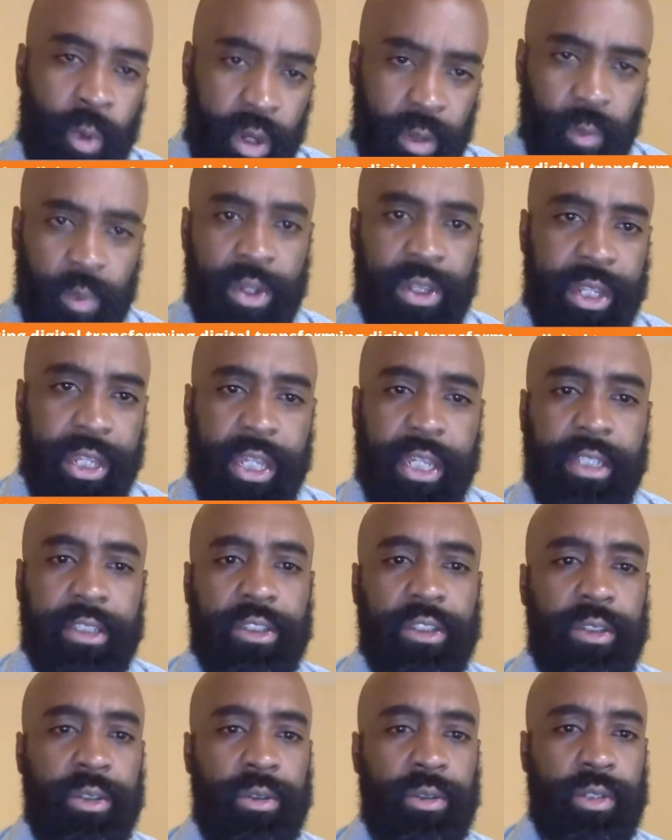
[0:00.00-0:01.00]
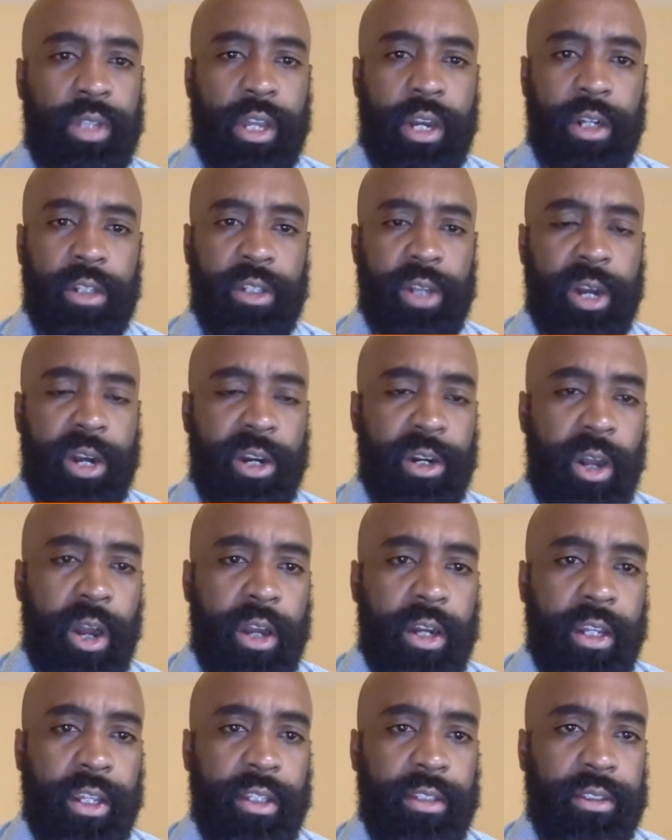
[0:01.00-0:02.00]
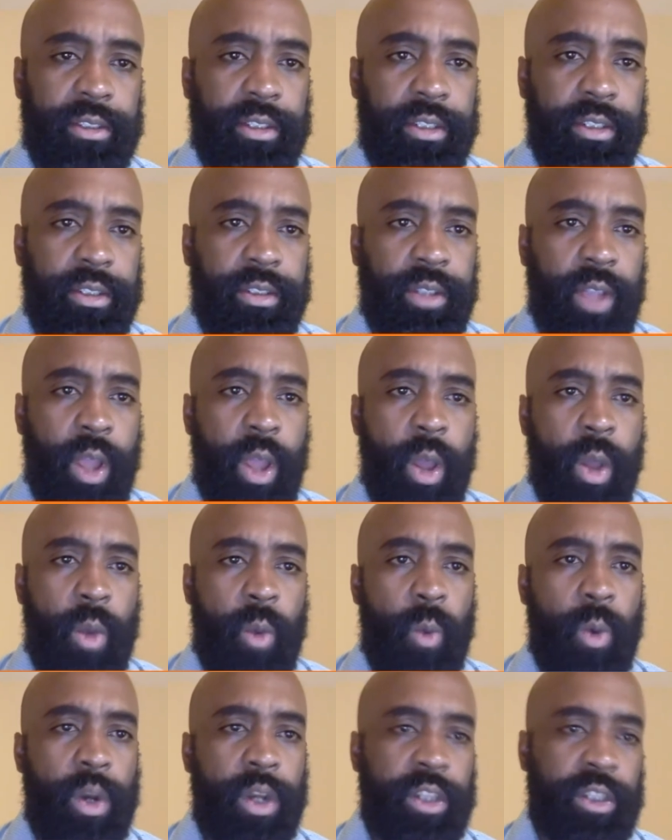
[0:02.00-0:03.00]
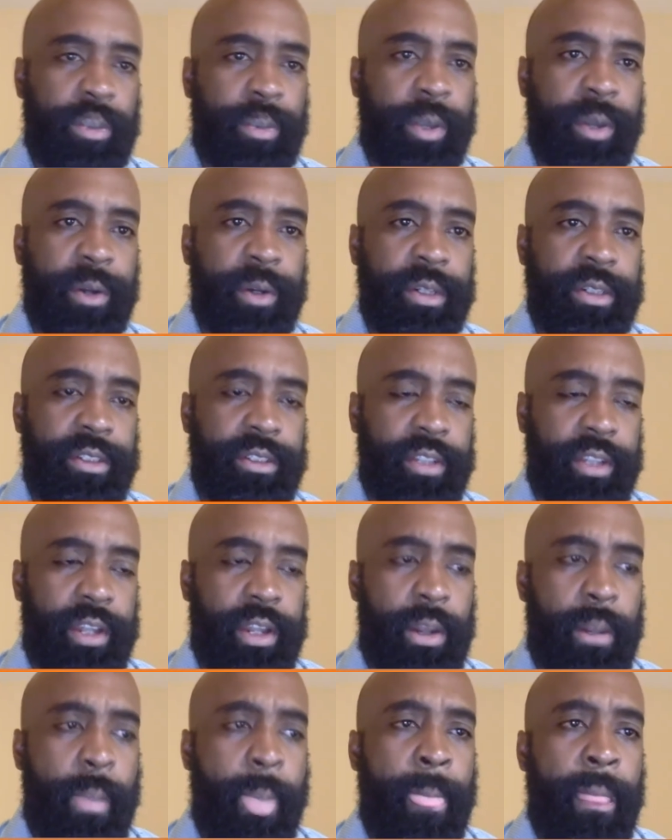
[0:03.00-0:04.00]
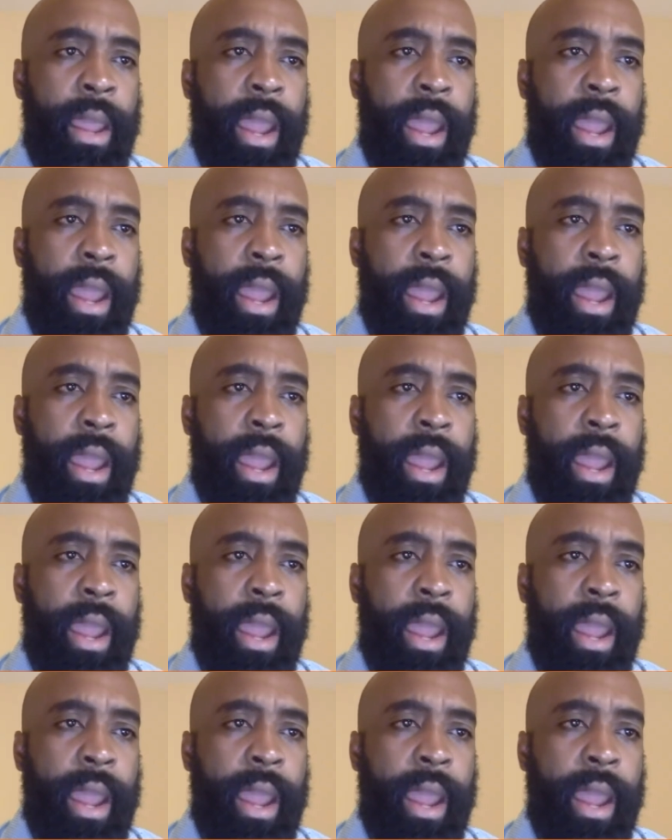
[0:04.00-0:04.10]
What were the issues that our target audiences were experiencing?